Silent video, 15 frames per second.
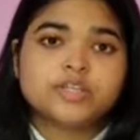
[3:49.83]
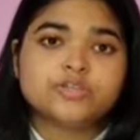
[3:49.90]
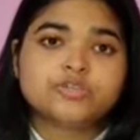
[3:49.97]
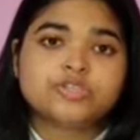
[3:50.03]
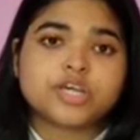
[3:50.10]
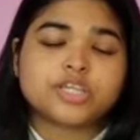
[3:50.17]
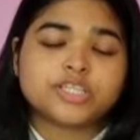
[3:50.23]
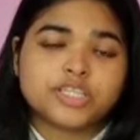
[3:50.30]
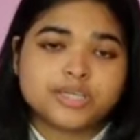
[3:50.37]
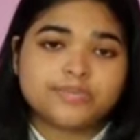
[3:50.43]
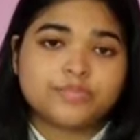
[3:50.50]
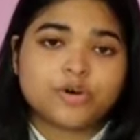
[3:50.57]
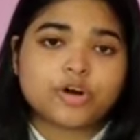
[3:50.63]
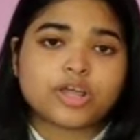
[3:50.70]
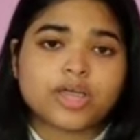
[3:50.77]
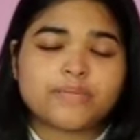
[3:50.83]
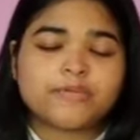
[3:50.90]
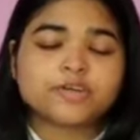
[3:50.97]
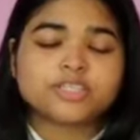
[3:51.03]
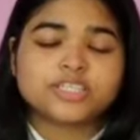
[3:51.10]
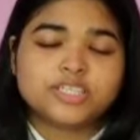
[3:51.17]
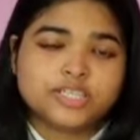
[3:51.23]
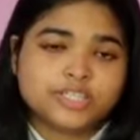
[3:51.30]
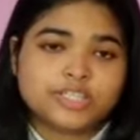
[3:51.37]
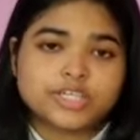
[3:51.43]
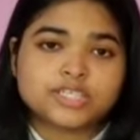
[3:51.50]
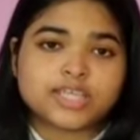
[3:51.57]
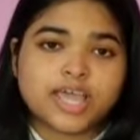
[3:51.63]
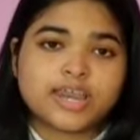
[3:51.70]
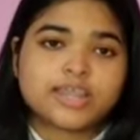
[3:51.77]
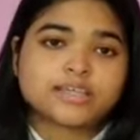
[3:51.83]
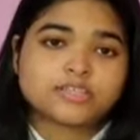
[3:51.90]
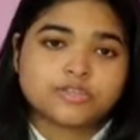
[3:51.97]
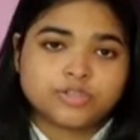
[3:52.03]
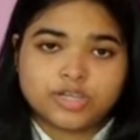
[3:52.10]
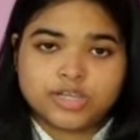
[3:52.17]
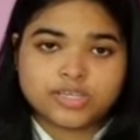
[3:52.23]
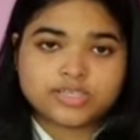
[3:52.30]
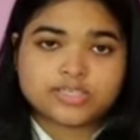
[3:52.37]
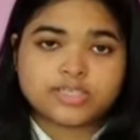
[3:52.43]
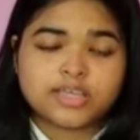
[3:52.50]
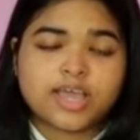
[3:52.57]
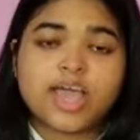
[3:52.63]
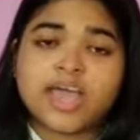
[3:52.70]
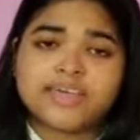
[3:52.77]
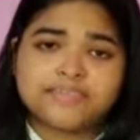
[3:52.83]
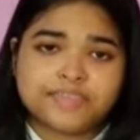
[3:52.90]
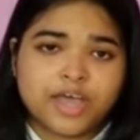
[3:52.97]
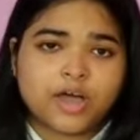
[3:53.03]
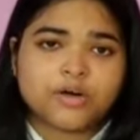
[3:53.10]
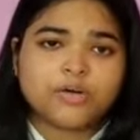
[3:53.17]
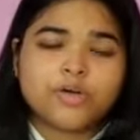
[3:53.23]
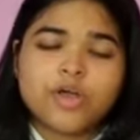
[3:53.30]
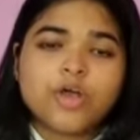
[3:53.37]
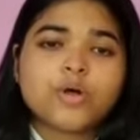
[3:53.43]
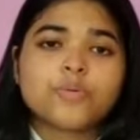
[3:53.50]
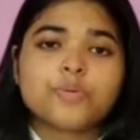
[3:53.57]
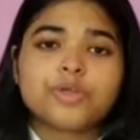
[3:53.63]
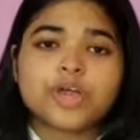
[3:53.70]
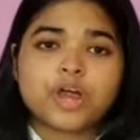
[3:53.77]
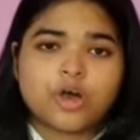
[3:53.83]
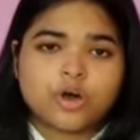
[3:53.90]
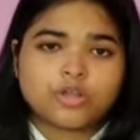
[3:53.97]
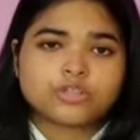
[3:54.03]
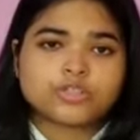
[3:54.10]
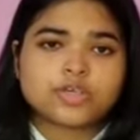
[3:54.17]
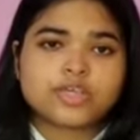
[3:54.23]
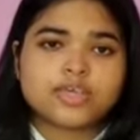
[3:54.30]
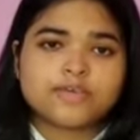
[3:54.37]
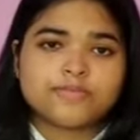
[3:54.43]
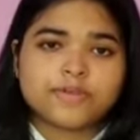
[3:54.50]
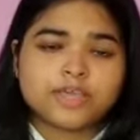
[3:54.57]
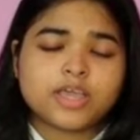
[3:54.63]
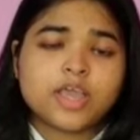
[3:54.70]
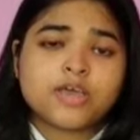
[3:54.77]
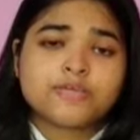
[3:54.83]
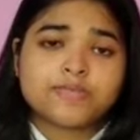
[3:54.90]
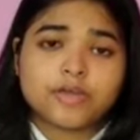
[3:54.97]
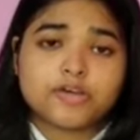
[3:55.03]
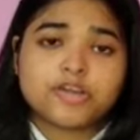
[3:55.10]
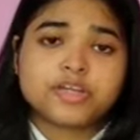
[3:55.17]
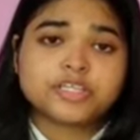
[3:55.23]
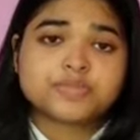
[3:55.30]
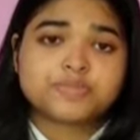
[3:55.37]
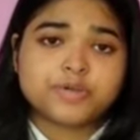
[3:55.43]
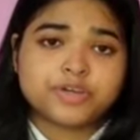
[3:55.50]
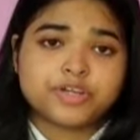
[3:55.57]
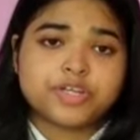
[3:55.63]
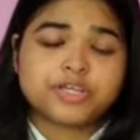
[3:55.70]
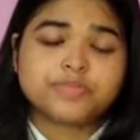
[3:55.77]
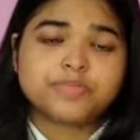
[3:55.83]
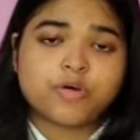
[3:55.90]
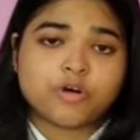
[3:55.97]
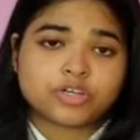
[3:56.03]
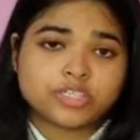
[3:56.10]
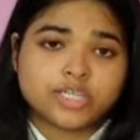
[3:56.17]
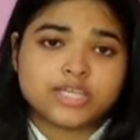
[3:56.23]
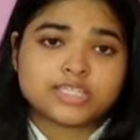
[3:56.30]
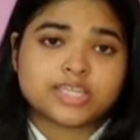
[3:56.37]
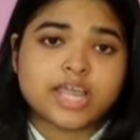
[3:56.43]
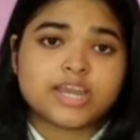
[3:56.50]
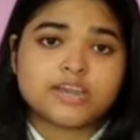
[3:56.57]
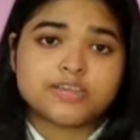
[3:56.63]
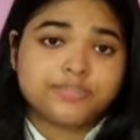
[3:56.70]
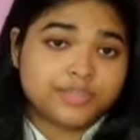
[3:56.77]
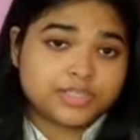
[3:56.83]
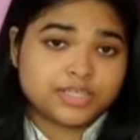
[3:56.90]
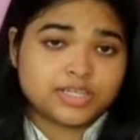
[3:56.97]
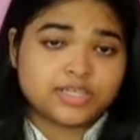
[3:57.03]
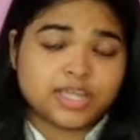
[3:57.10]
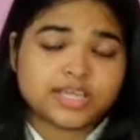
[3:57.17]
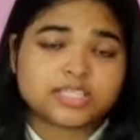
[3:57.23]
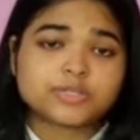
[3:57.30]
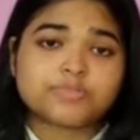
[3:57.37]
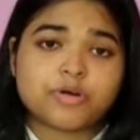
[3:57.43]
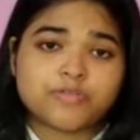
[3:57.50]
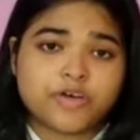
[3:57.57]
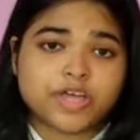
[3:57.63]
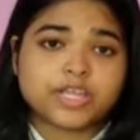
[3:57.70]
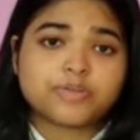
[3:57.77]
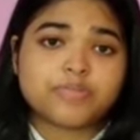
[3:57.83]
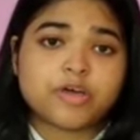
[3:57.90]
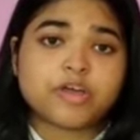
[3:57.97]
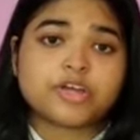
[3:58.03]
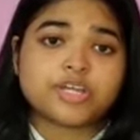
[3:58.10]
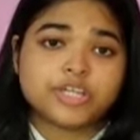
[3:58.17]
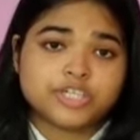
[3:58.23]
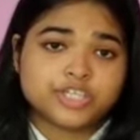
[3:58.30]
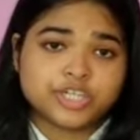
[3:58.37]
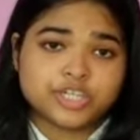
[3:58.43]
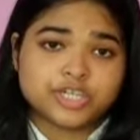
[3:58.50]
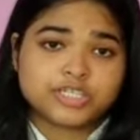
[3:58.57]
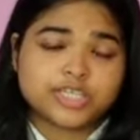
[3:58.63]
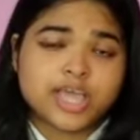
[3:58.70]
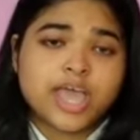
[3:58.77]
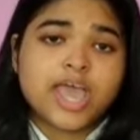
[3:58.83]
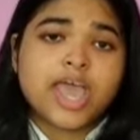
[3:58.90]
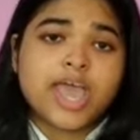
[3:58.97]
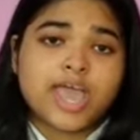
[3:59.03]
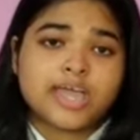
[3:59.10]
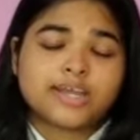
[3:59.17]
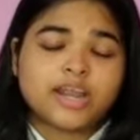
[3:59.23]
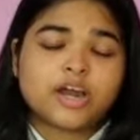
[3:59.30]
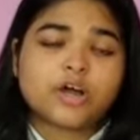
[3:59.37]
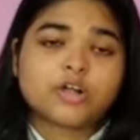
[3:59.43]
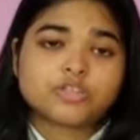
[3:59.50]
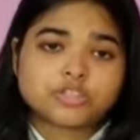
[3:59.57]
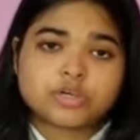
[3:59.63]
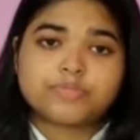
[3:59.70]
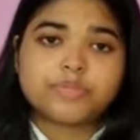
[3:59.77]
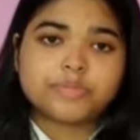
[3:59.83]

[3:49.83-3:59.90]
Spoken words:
due to the teamwork among the teachers and the students. And now, we are also giving various periodic mock tests and revision tests provided by our teachers and are also